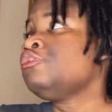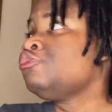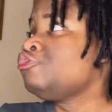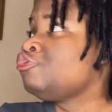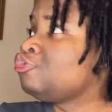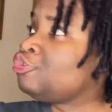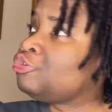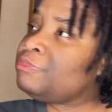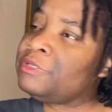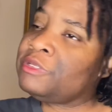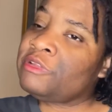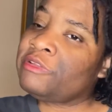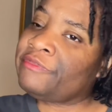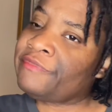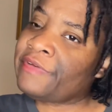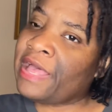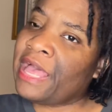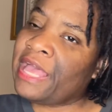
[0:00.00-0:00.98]
to be
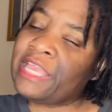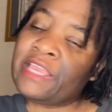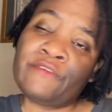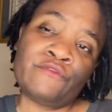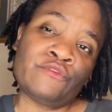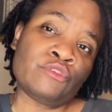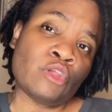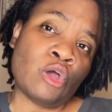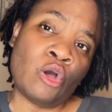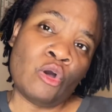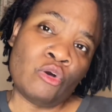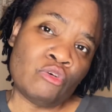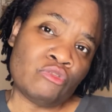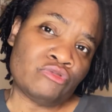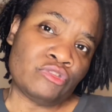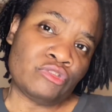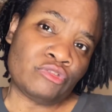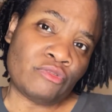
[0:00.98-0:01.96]
notified. If you're an
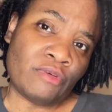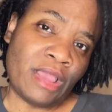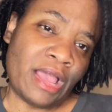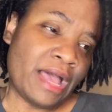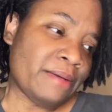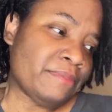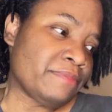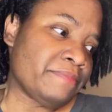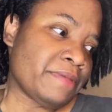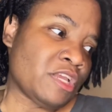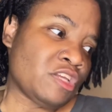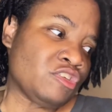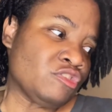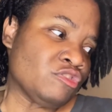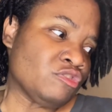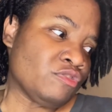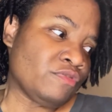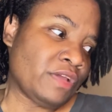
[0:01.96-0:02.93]
old subscriber, make
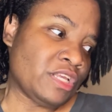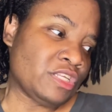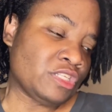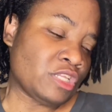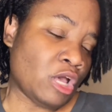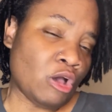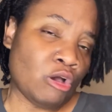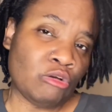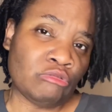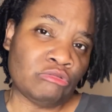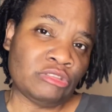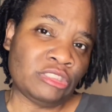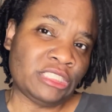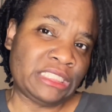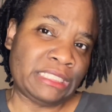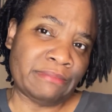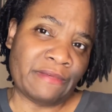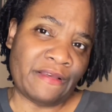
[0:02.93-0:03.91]
sure notifications on.
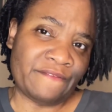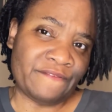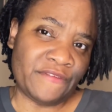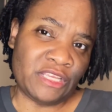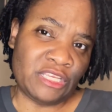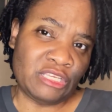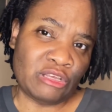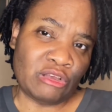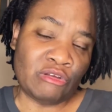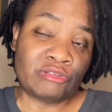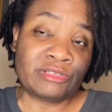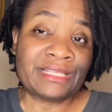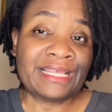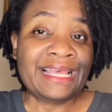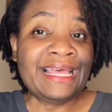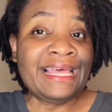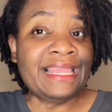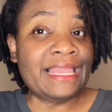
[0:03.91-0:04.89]
Share my videos.
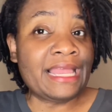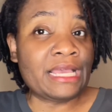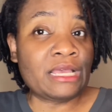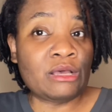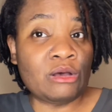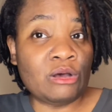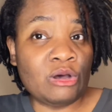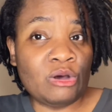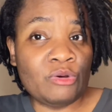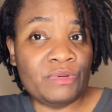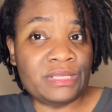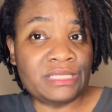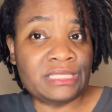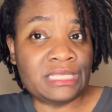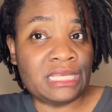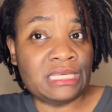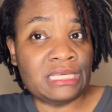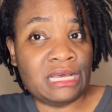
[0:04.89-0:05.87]
Like I always
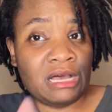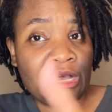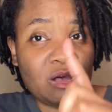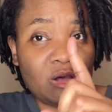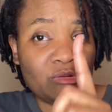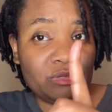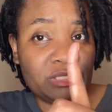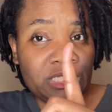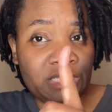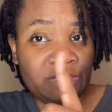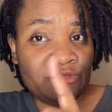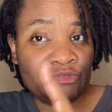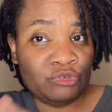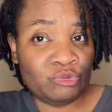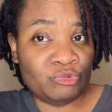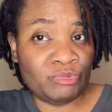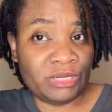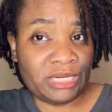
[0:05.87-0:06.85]
say, God only gives
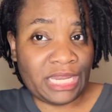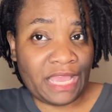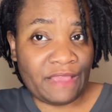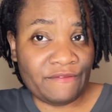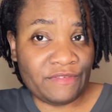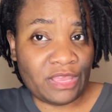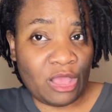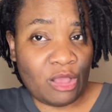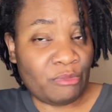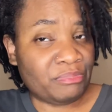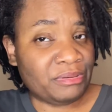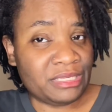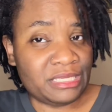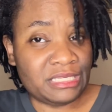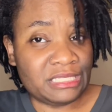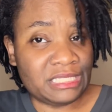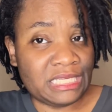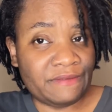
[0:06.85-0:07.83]
you one life, y'all.
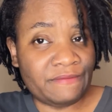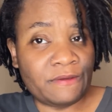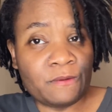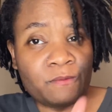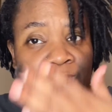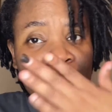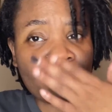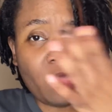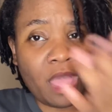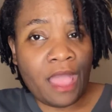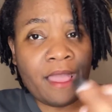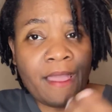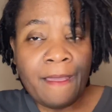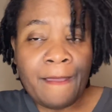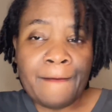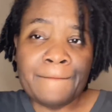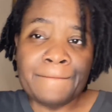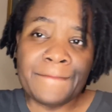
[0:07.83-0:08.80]
Please live it.
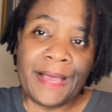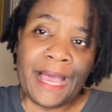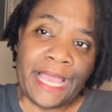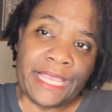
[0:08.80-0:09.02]
Bye,